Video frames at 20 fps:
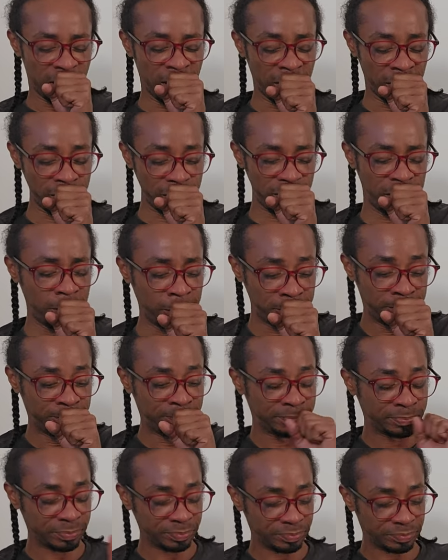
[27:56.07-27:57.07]

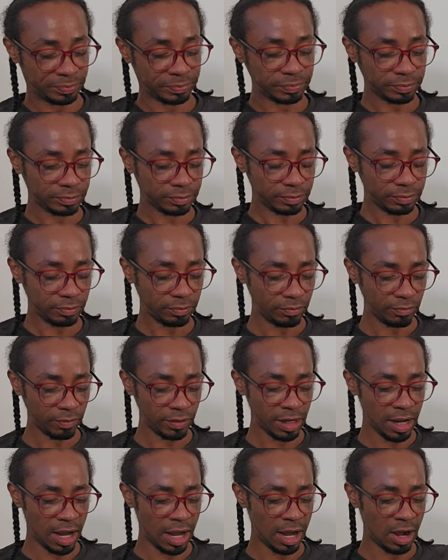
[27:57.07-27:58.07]
uh,
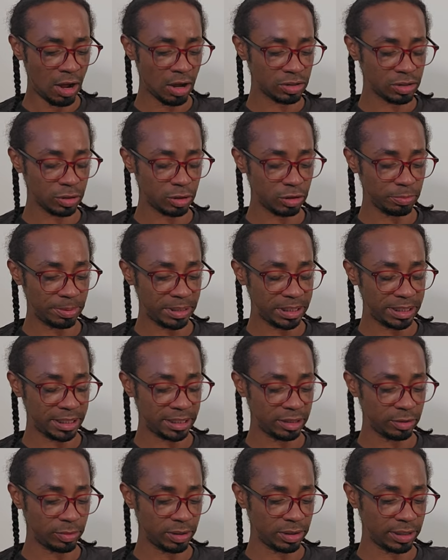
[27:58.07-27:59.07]
also could be
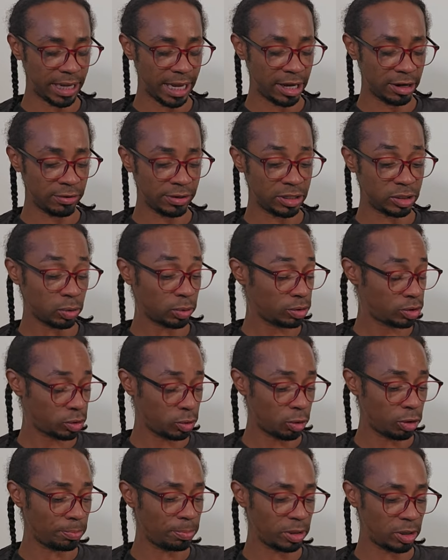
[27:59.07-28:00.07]
dealing with Aries or
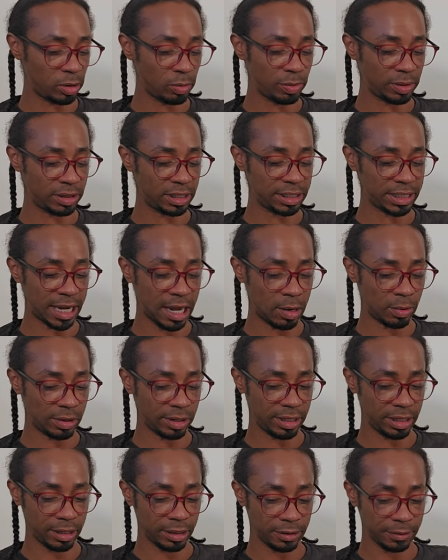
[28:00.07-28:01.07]
Scorpio with the Tower
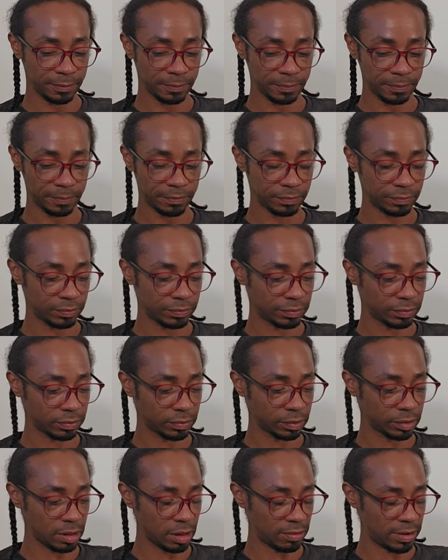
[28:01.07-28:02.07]
here.
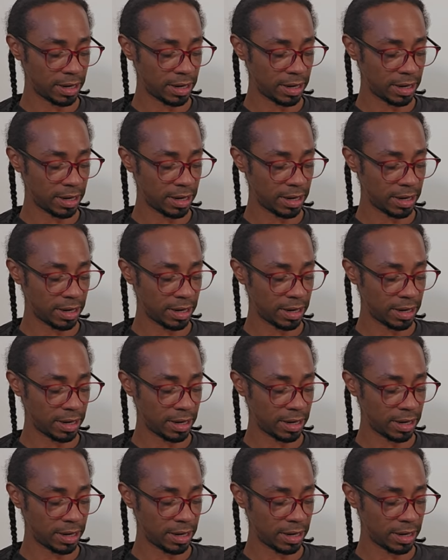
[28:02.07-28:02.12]
All